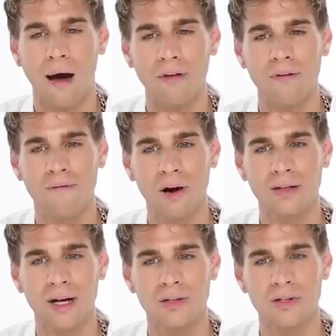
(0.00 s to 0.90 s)
how the
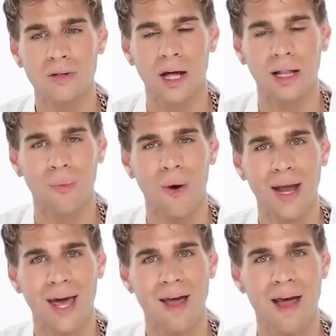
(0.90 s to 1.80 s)
did I just do that? Like, why
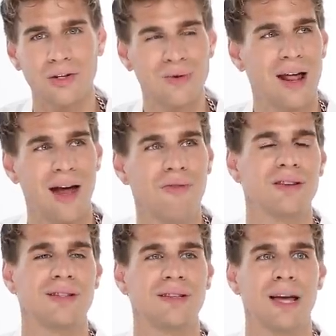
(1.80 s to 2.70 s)
can't I do that every
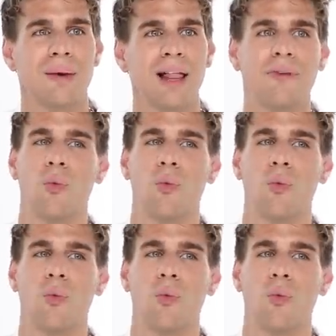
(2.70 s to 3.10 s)
single day of my life?